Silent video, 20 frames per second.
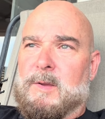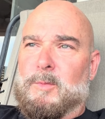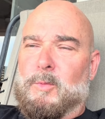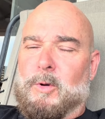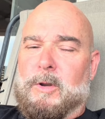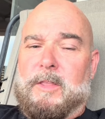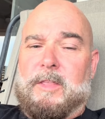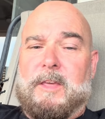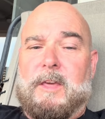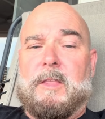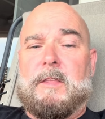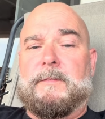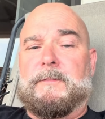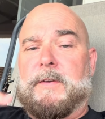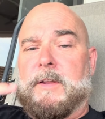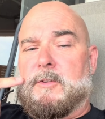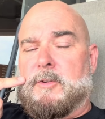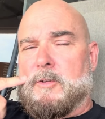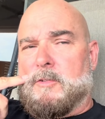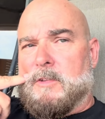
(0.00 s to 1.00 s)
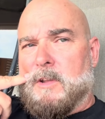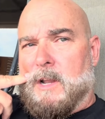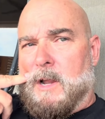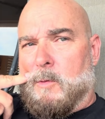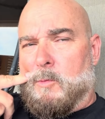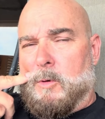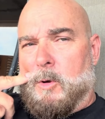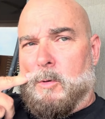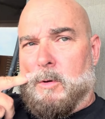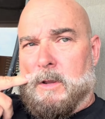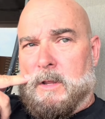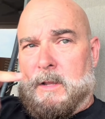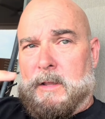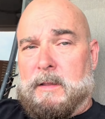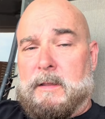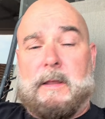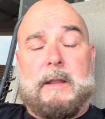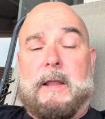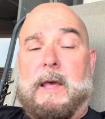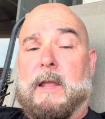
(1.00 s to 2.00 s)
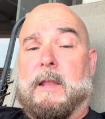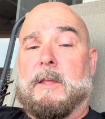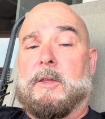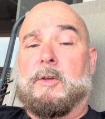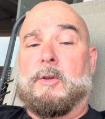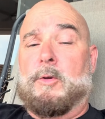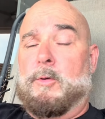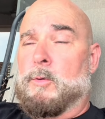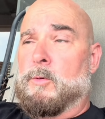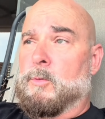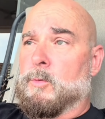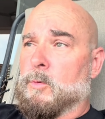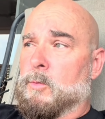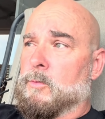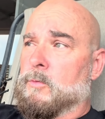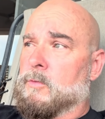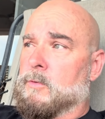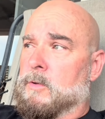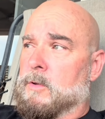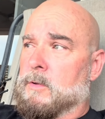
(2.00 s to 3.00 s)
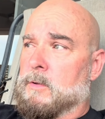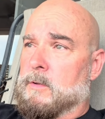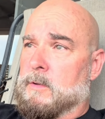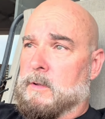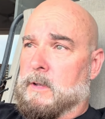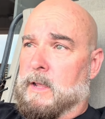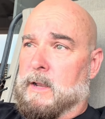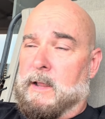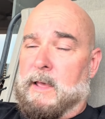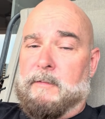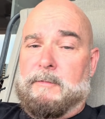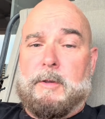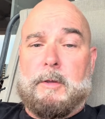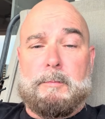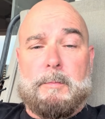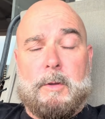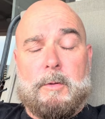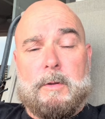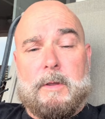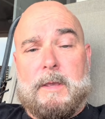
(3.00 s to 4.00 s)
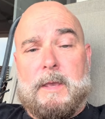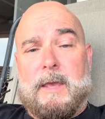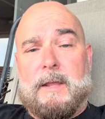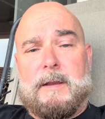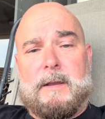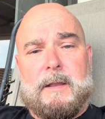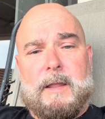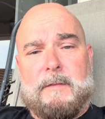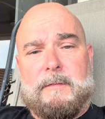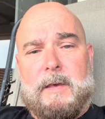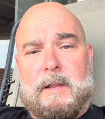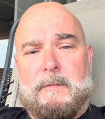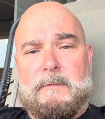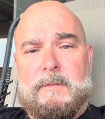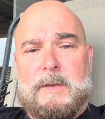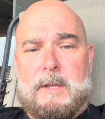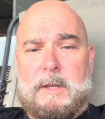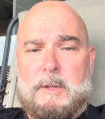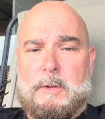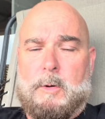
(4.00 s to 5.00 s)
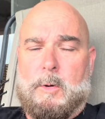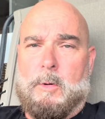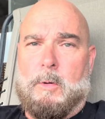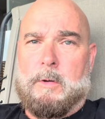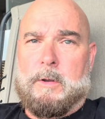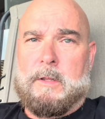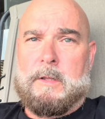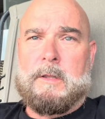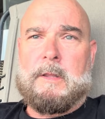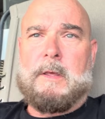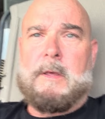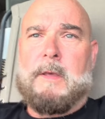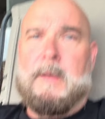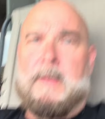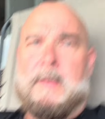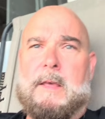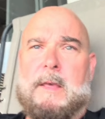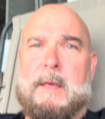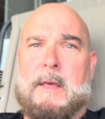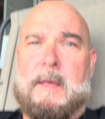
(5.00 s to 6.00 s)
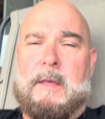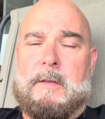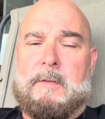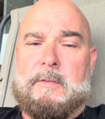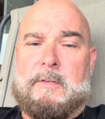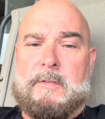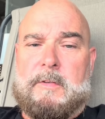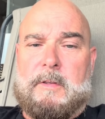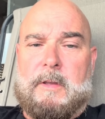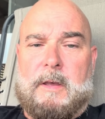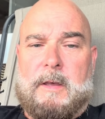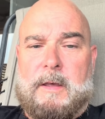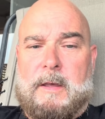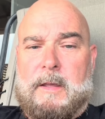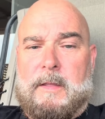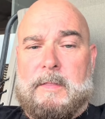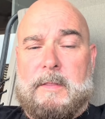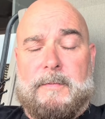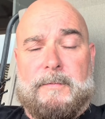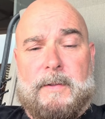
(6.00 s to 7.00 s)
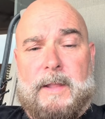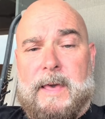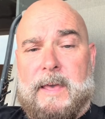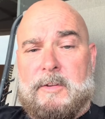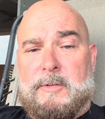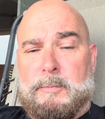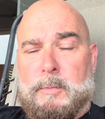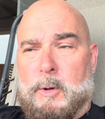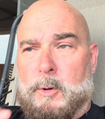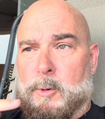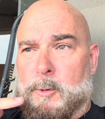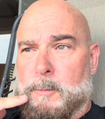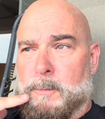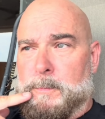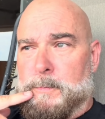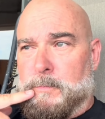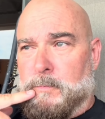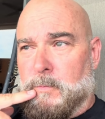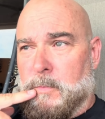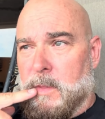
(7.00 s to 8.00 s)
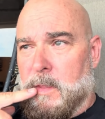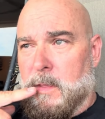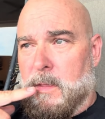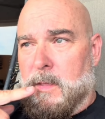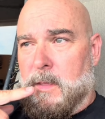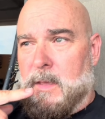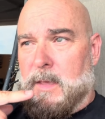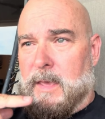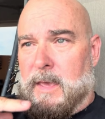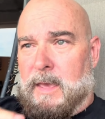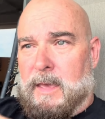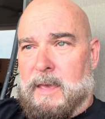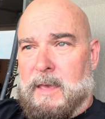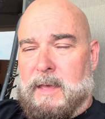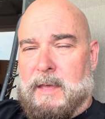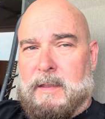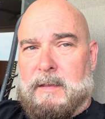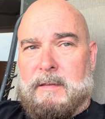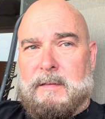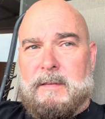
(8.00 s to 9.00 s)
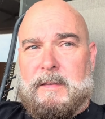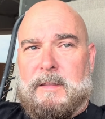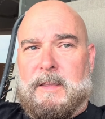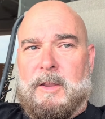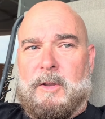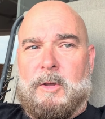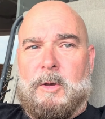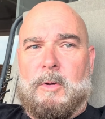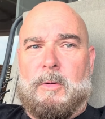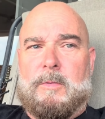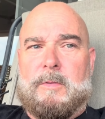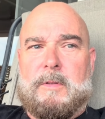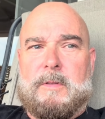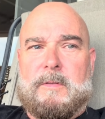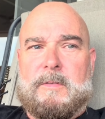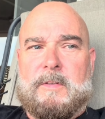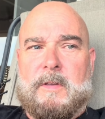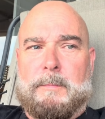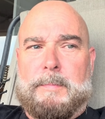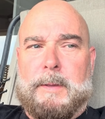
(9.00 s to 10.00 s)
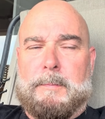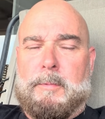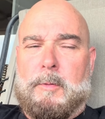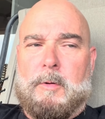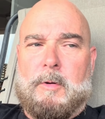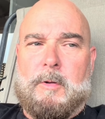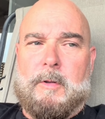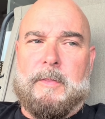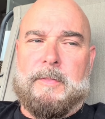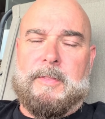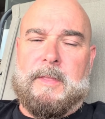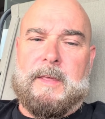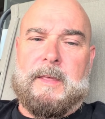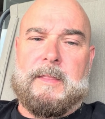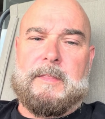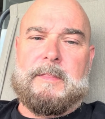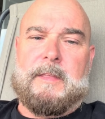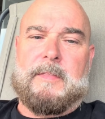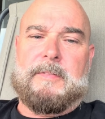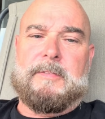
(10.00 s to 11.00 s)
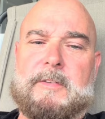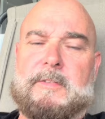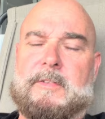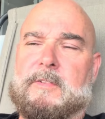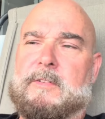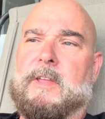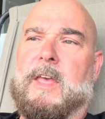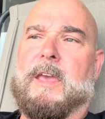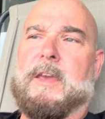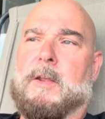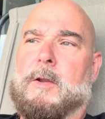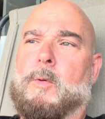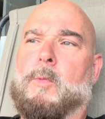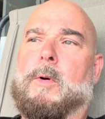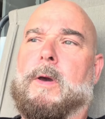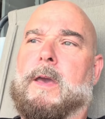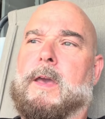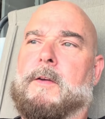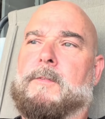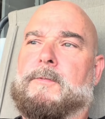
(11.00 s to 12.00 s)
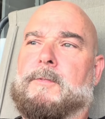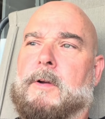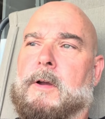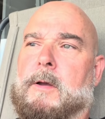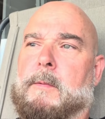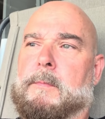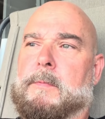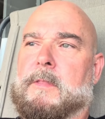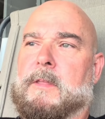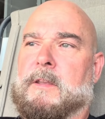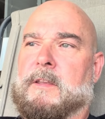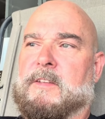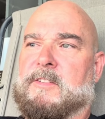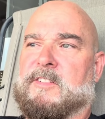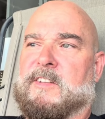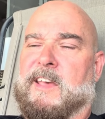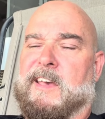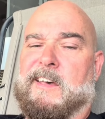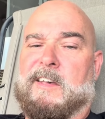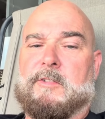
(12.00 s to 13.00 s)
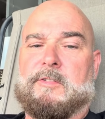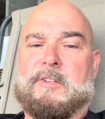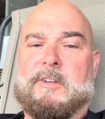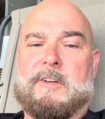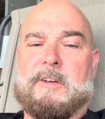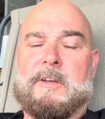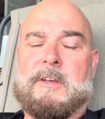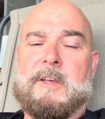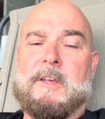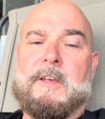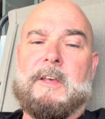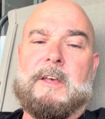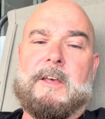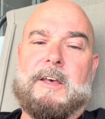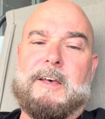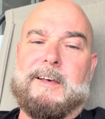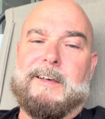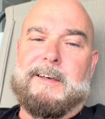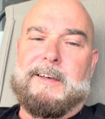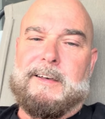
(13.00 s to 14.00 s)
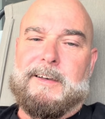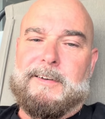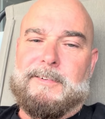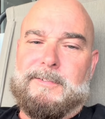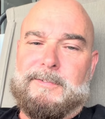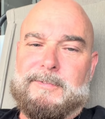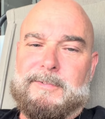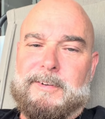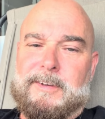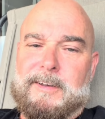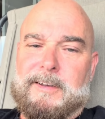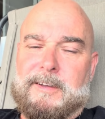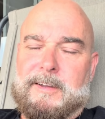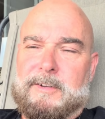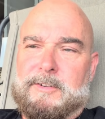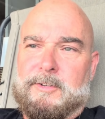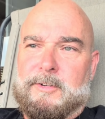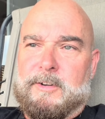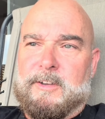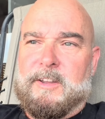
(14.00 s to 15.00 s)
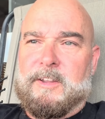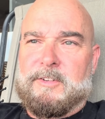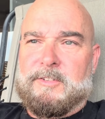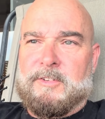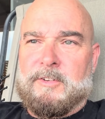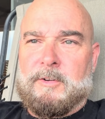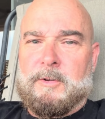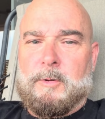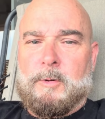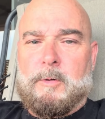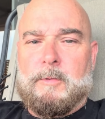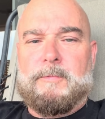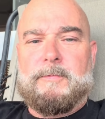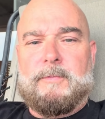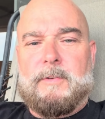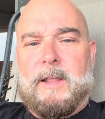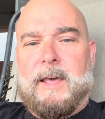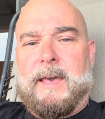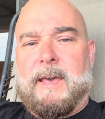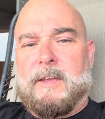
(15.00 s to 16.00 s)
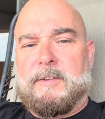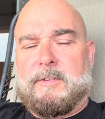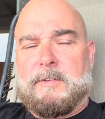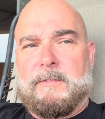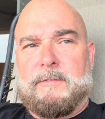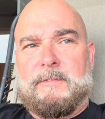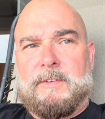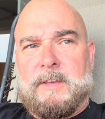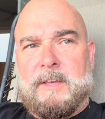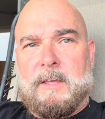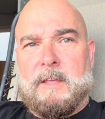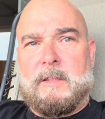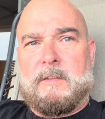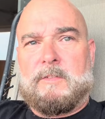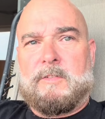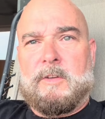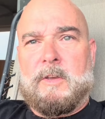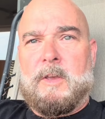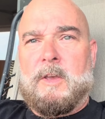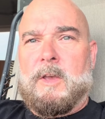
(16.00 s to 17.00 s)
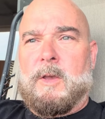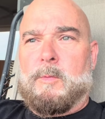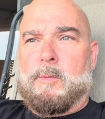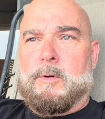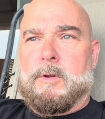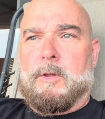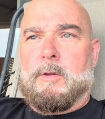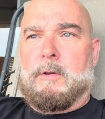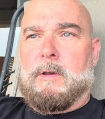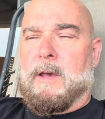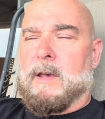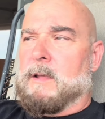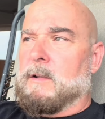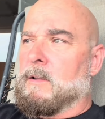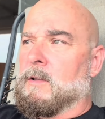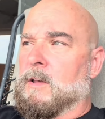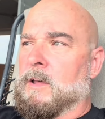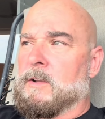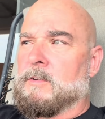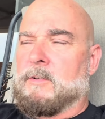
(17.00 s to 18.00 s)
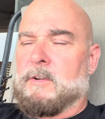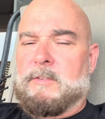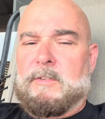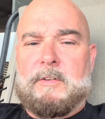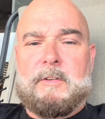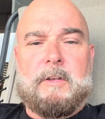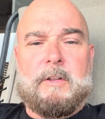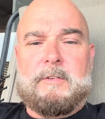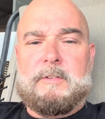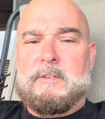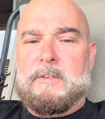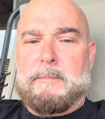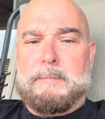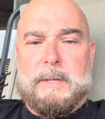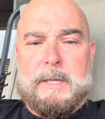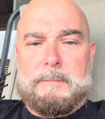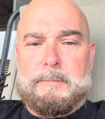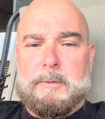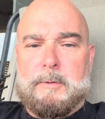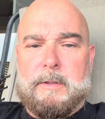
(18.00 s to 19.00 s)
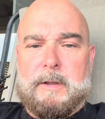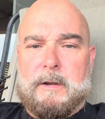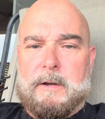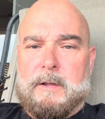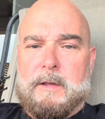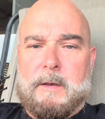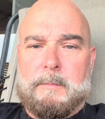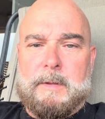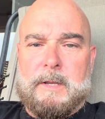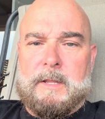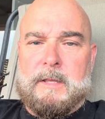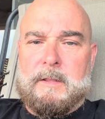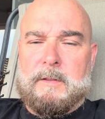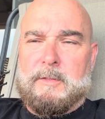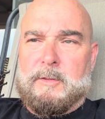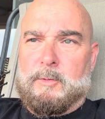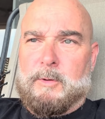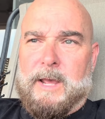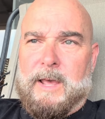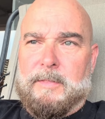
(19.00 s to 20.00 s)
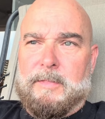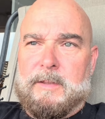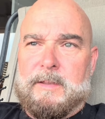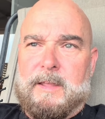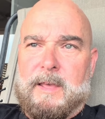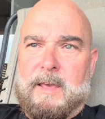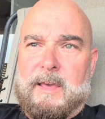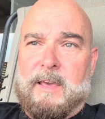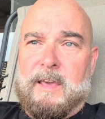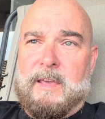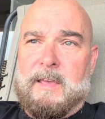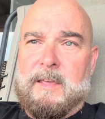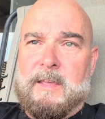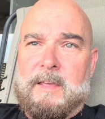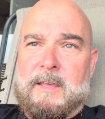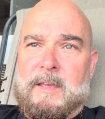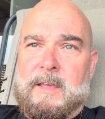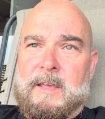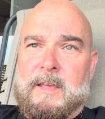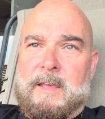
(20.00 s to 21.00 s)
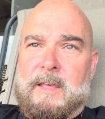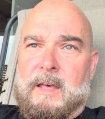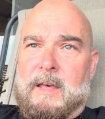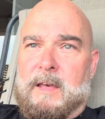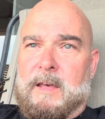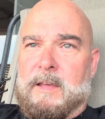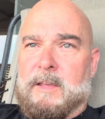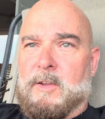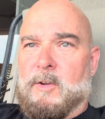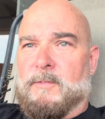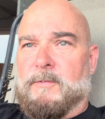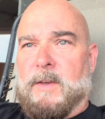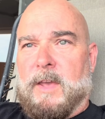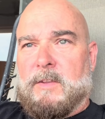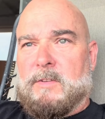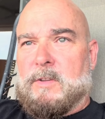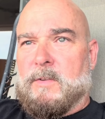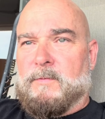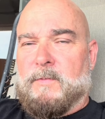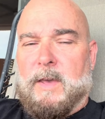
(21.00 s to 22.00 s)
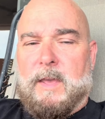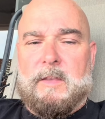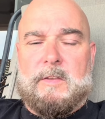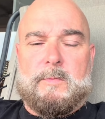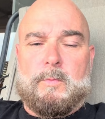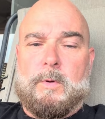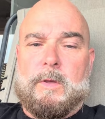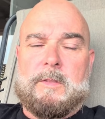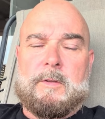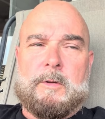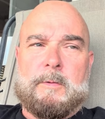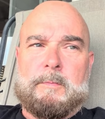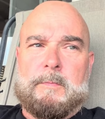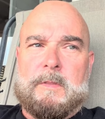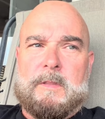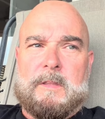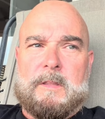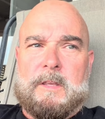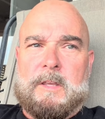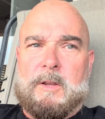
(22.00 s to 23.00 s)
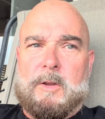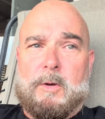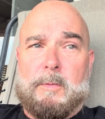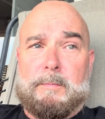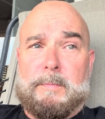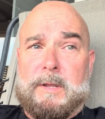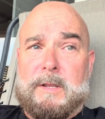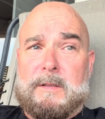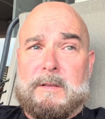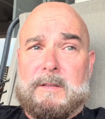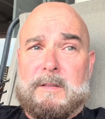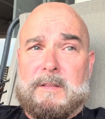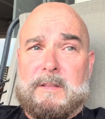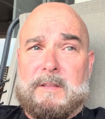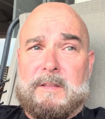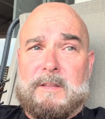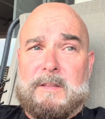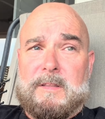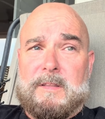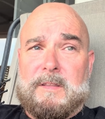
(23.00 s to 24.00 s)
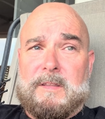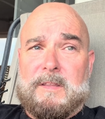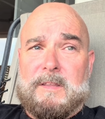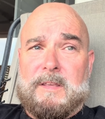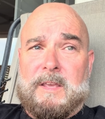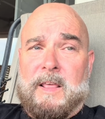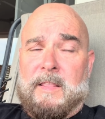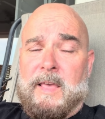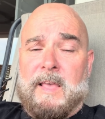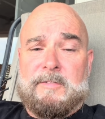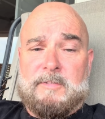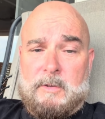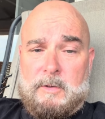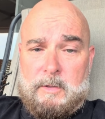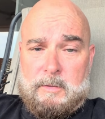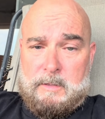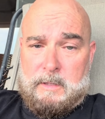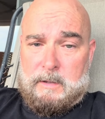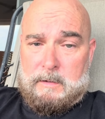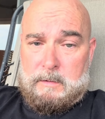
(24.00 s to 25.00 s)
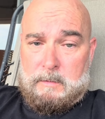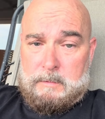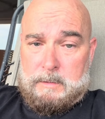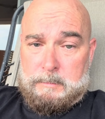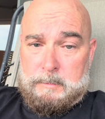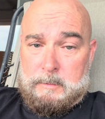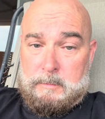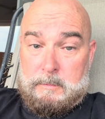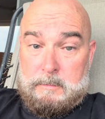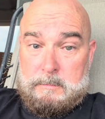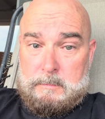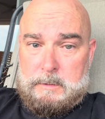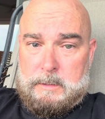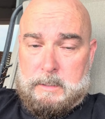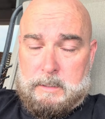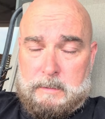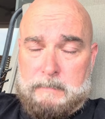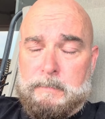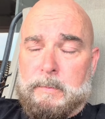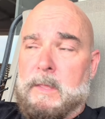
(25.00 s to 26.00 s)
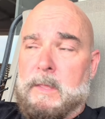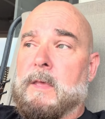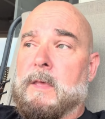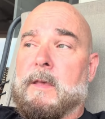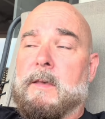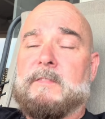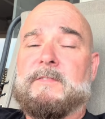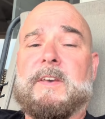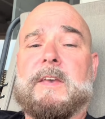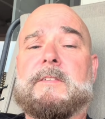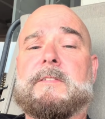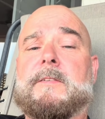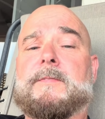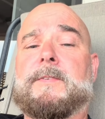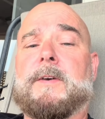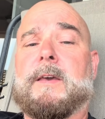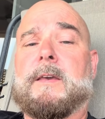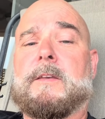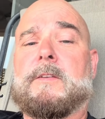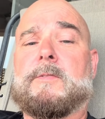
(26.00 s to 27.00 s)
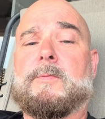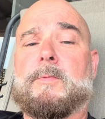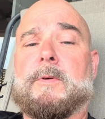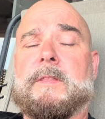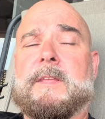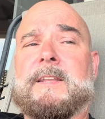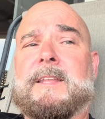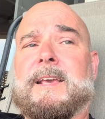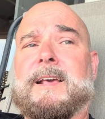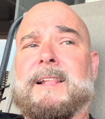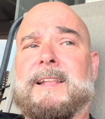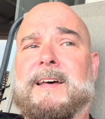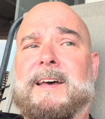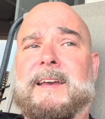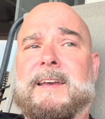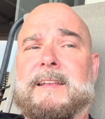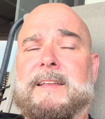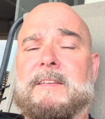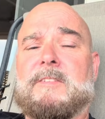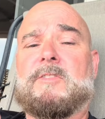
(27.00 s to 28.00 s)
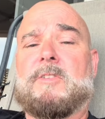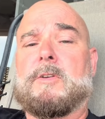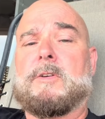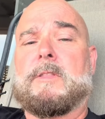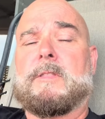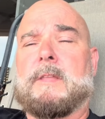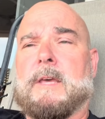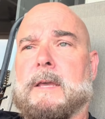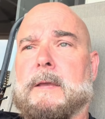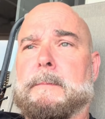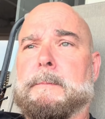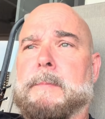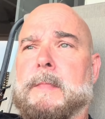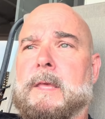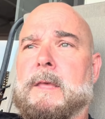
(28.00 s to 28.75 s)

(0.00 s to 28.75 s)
One of the other features that I wrote in that I used and I've communicated, and I've got a video on it, is the flash mode. And, some people are going to think that is taken away from the nostalgia of traditional flash events where you got hundreds and hundreds of people that are coming in throughout the day. You're face-to-face with them, and that's a good thing, don't get me wrong, okay? Face-to-face with any client is a good thing.